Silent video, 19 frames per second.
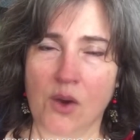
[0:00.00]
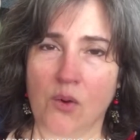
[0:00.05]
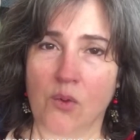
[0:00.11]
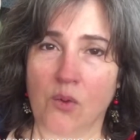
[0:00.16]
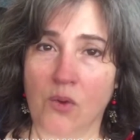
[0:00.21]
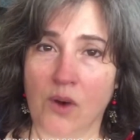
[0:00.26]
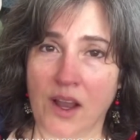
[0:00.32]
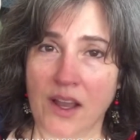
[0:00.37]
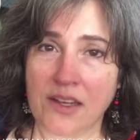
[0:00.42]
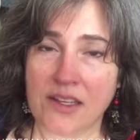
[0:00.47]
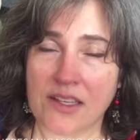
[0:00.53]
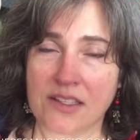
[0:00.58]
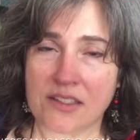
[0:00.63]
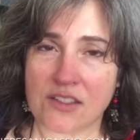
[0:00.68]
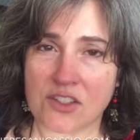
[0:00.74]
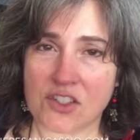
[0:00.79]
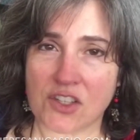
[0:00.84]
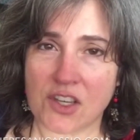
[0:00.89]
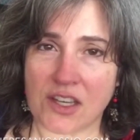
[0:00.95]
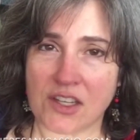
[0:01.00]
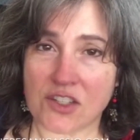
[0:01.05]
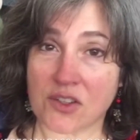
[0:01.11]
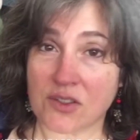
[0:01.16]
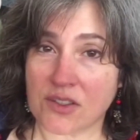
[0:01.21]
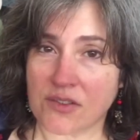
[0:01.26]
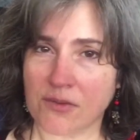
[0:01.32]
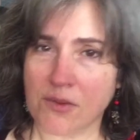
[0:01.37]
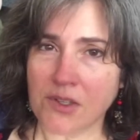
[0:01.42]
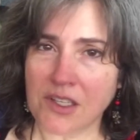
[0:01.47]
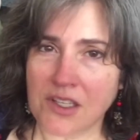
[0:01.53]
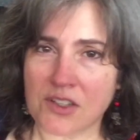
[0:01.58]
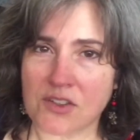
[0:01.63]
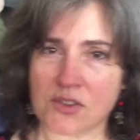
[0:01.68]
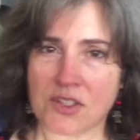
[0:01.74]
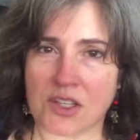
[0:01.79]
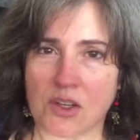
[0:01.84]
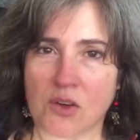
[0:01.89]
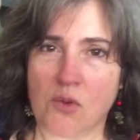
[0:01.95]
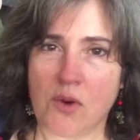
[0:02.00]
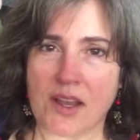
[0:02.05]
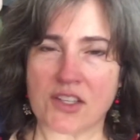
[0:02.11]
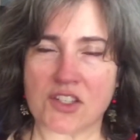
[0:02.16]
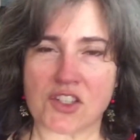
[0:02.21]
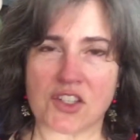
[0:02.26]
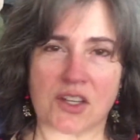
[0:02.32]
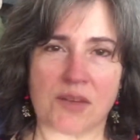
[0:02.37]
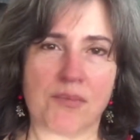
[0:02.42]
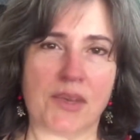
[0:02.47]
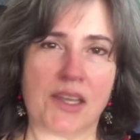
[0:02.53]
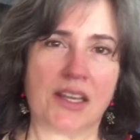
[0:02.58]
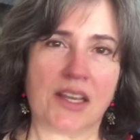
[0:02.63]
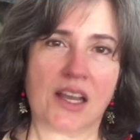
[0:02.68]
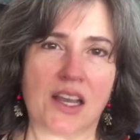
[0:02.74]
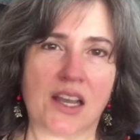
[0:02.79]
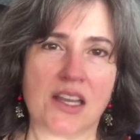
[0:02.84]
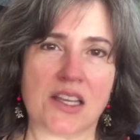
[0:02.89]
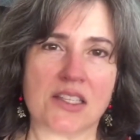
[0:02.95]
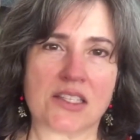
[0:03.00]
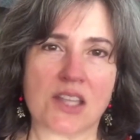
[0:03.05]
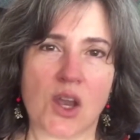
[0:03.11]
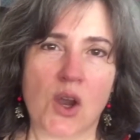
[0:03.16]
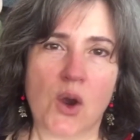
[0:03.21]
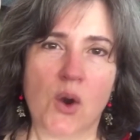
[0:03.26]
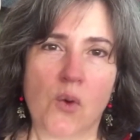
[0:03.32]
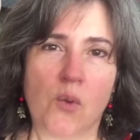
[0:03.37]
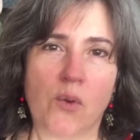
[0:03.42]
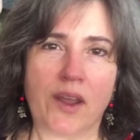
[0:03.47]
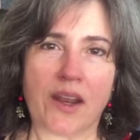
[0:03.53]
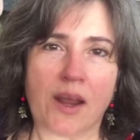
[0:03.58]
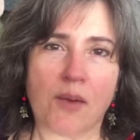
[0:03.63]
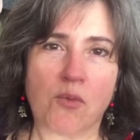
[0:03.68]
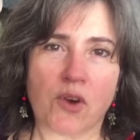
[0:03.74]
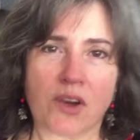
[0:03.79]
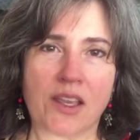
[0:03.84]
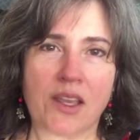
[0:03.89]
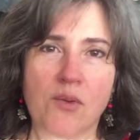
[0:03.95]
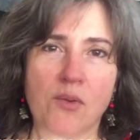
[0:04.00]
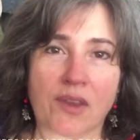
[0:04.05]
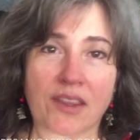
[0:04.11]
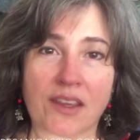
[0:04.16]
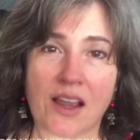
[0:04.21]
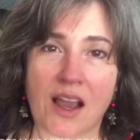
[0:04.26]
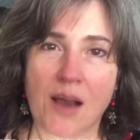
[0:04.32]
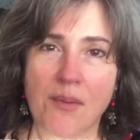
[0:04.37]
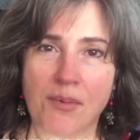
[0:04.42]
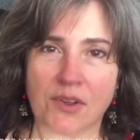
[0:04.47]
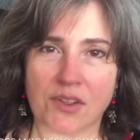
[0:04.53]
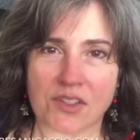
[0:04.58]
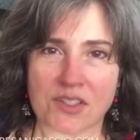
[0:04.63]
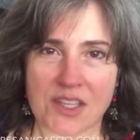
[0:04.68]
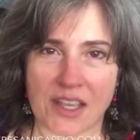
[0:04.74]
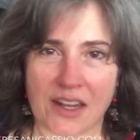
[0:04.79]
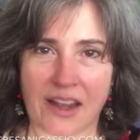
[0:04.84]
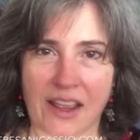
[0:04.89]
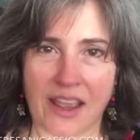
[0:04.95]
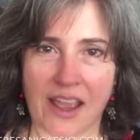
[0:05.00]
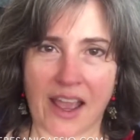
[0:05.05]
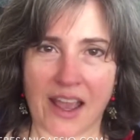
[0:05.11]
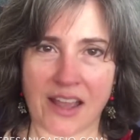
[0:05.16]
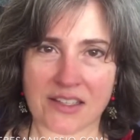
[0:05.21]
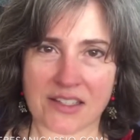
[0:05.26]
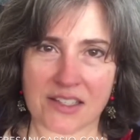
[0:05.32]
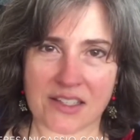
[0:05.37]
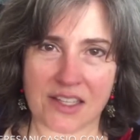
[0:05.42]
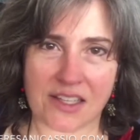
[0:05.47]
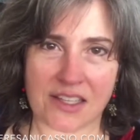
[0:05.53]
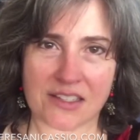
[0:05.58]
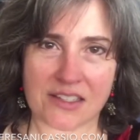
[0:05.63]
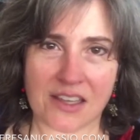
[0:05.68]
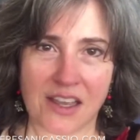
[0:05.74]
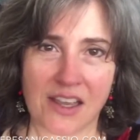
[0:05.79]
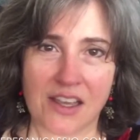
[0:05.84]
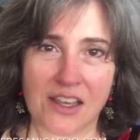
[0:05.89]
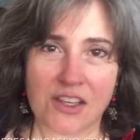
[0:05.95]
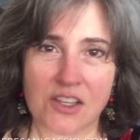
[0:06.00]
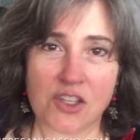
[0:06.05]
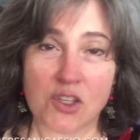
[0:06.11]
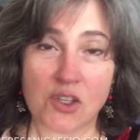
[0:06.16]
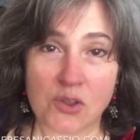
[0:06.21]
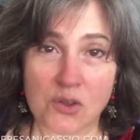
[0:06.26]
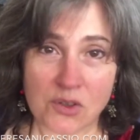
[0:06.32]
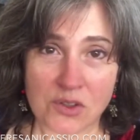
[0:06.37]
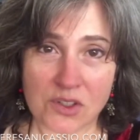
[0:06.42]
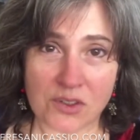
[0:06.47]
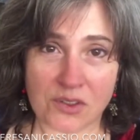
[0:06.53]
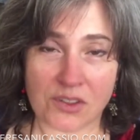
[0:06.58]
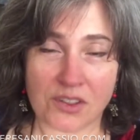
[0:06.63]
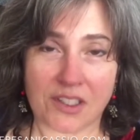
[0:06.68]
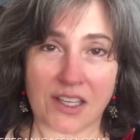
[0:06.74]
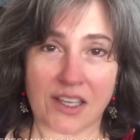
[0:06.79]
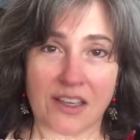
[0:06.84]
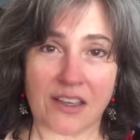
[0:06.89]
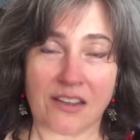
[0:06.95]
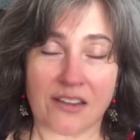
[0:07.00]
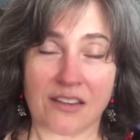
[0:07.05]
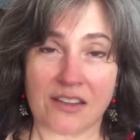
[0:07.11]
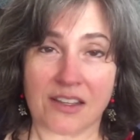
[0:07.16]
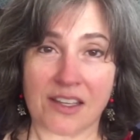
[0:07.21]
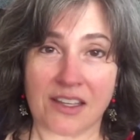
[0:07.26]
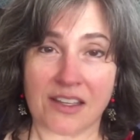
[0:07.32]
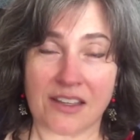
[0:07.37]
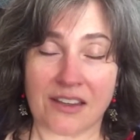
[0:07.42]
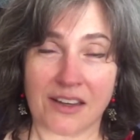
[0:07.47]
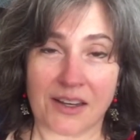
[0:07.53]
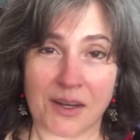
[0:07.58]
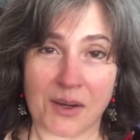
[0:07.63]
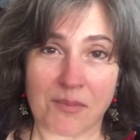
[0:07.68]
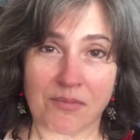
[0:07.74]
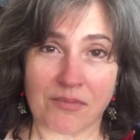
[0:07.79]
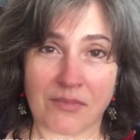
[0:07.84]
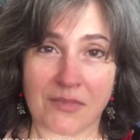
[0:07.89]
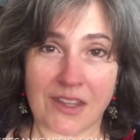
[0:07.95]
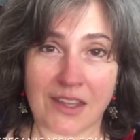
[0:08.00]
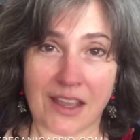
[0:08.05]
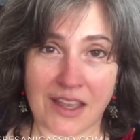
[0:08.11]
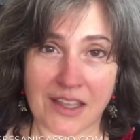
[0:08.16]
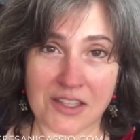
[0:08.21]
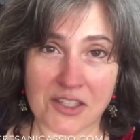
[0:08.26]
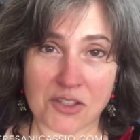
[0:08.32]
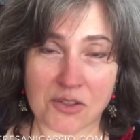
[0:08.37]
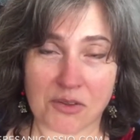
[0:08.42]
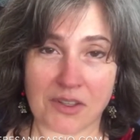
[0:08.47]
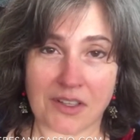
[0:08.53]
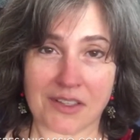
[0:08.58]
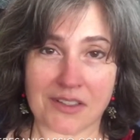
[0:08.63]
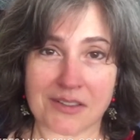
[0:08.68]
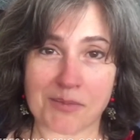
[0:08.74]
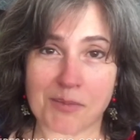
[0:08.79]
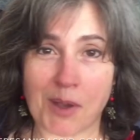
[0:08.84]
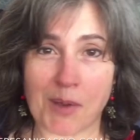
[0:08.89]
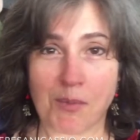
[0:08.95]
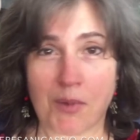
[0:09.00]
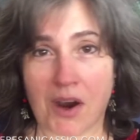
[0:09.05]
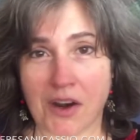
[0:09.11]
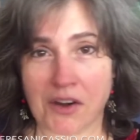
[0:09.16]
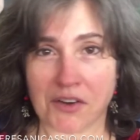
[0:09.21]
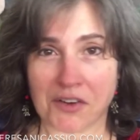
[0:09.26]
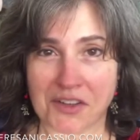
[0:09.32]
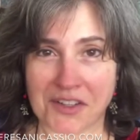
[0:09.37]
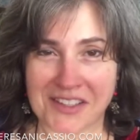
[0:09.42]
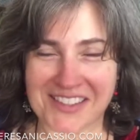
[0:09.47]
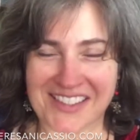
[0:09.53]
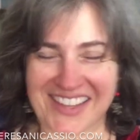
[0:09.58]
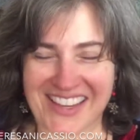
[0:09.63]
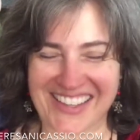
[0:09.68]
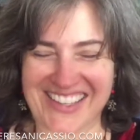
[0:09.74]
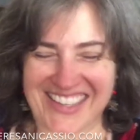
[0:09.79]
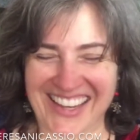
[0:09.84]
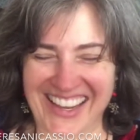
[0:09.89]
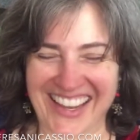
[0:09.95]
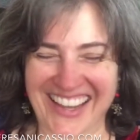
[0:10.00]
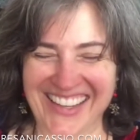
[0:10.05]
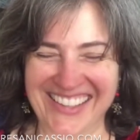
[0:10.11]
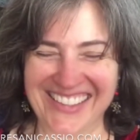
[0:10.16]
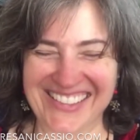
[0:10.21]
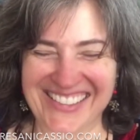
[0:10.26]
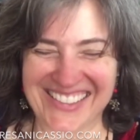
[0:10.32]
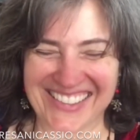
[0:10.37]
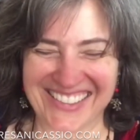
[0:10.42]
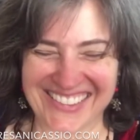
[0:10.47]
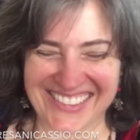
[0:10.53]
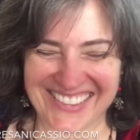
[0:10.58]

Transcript: What needs to change? So it's a really interesting question, because when I'm working with couples and I ask this, usually the answer is, my partner needs to change.